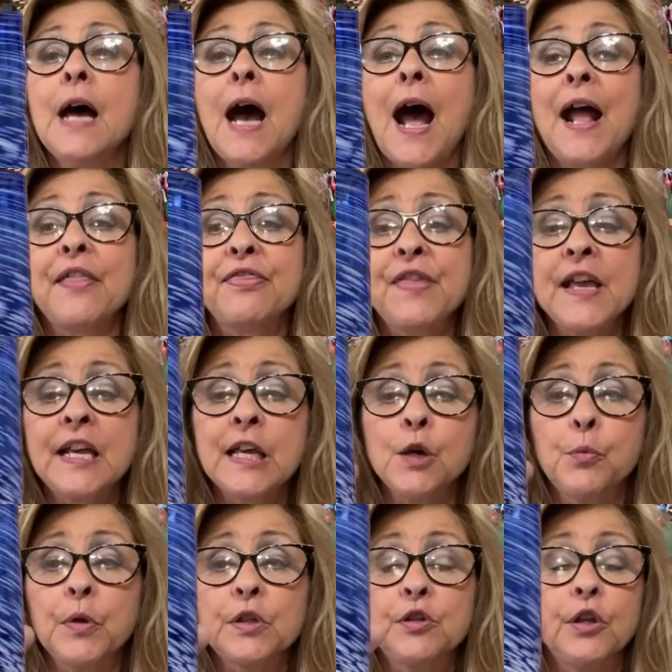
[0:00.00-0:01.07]
I think
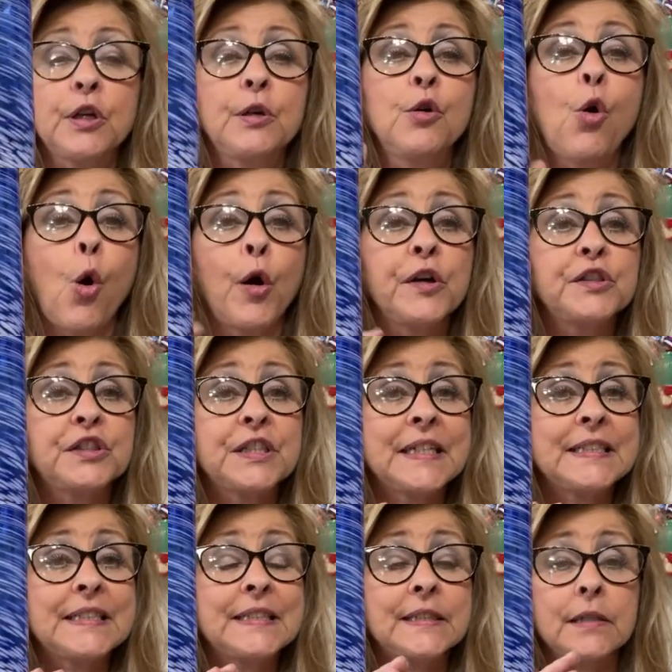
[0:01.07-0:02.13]
it would look
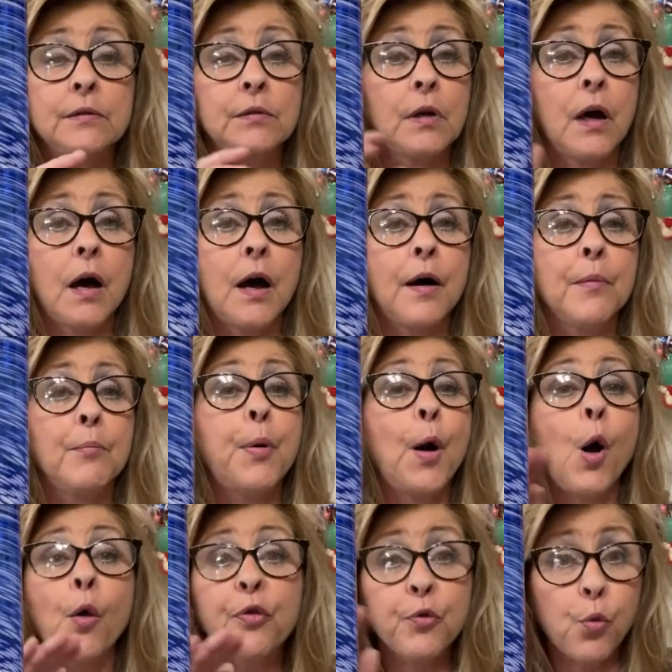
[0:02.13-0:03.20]
gorgeous uh,
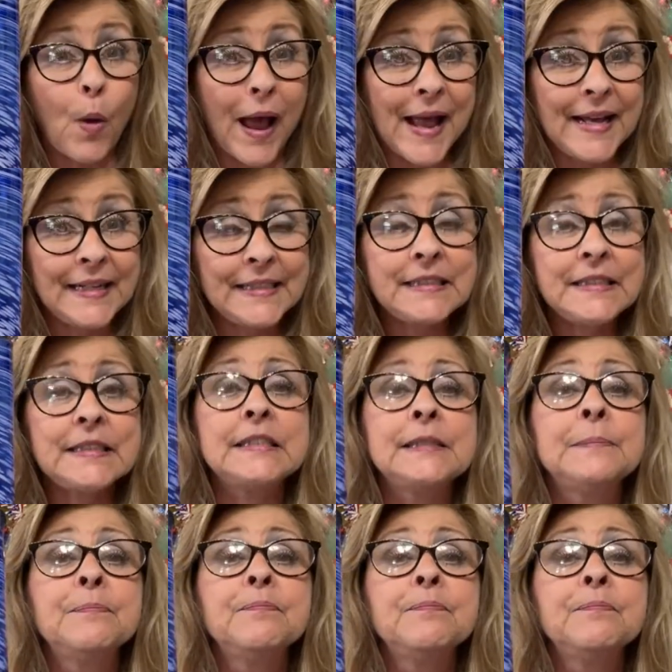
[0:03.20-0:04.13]
both ways.